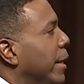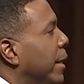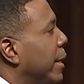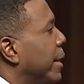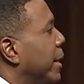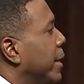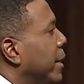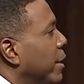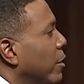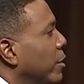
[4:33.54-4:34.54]

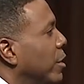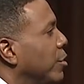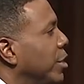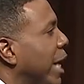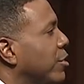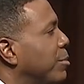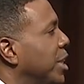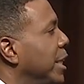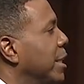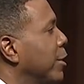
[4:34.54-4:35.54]
Uh, you got some
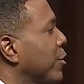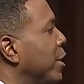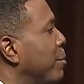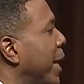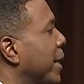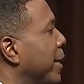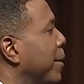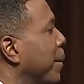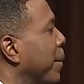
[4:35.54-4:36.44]
teen leaders sitting back there?